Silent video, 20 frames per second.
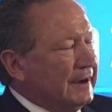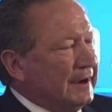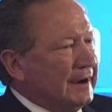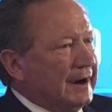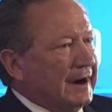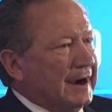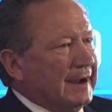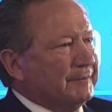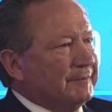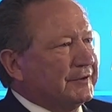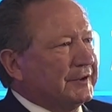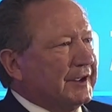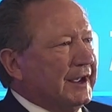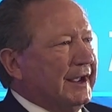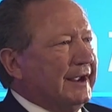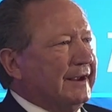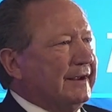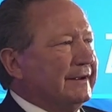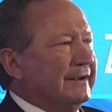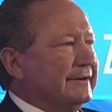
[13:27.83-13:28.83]
I'm
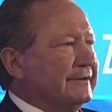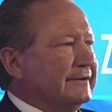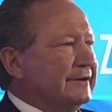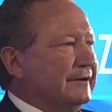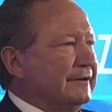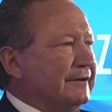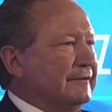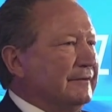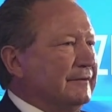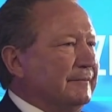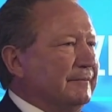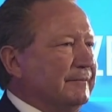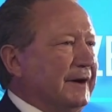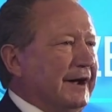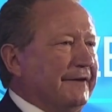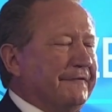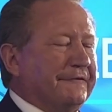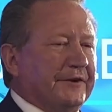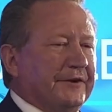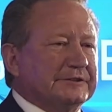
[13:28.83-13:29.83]
saying to
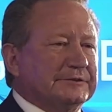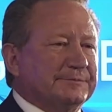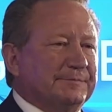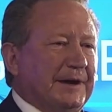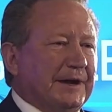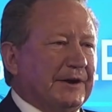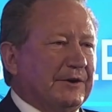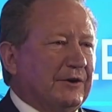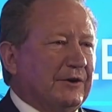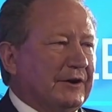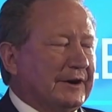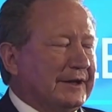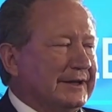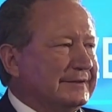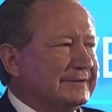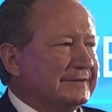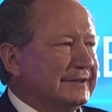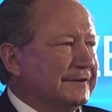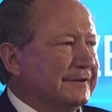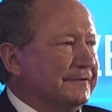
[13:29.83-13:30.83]
my friends, my
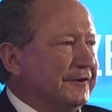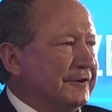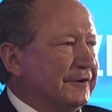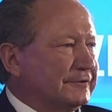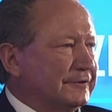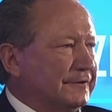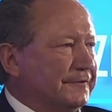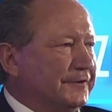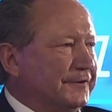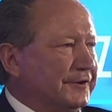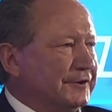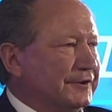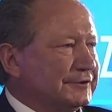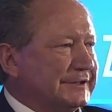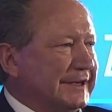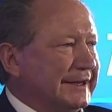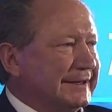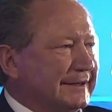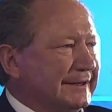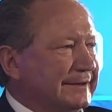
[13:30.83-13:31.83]
colleagues in the fossil fuel
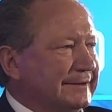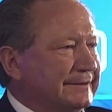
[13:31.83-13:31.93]
sector,